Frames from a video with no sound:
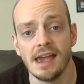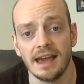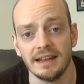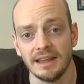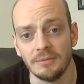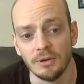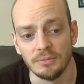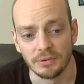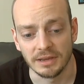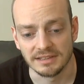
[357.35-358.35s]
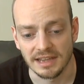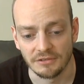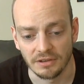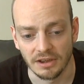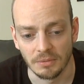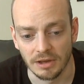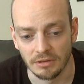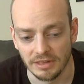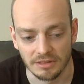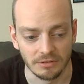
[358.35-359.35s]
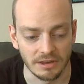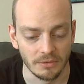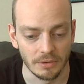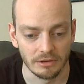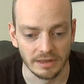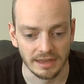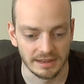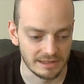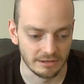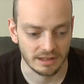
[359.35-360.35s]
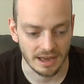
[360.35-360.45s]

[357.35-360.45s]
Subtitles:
and then we'd bring it together and go, well, this will go well here, this looks